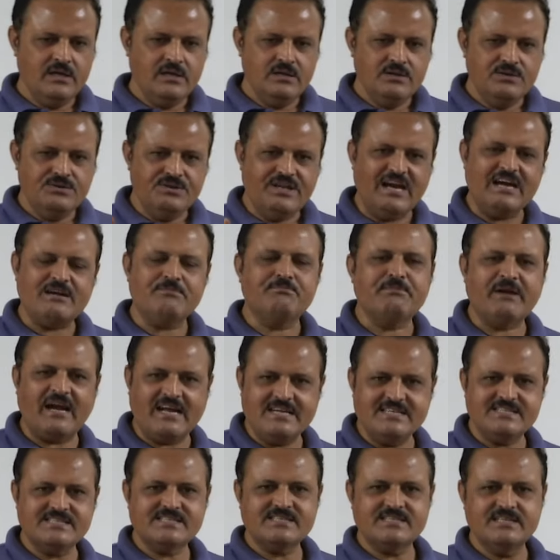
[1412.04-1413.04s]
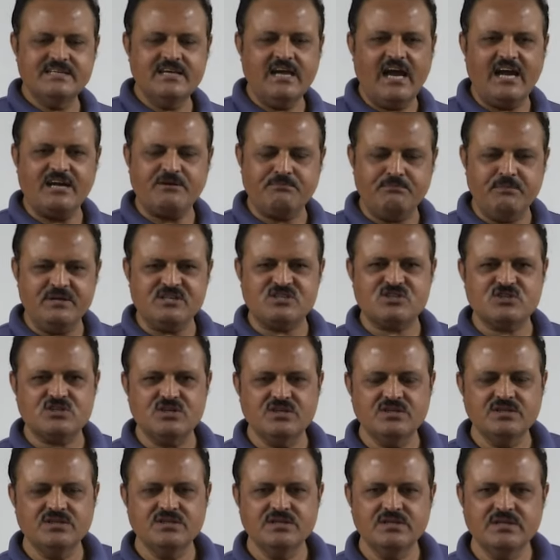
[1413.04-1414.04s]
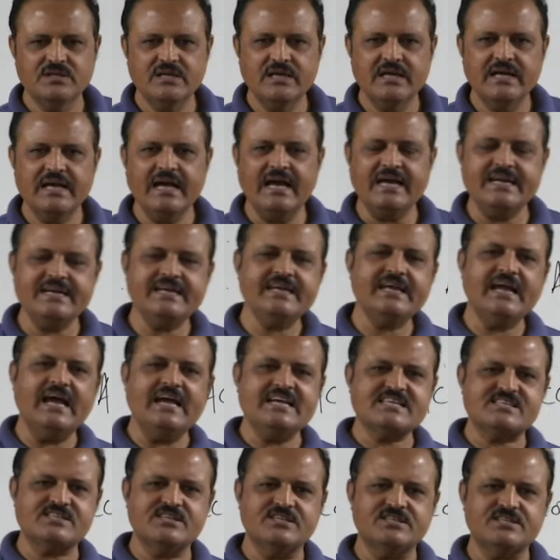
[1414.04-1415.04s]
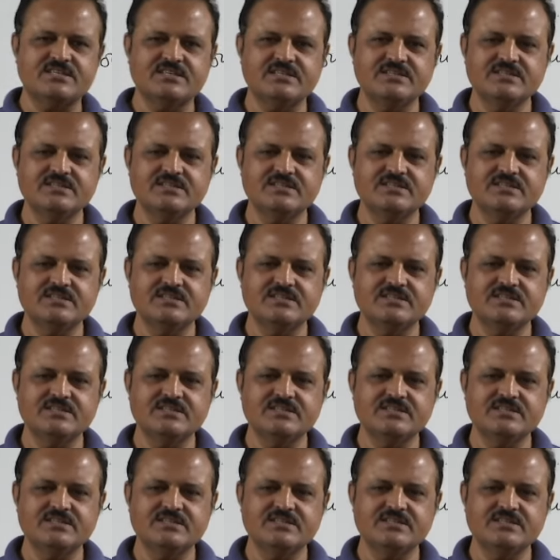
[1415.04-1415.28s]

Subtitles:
that price at which any asset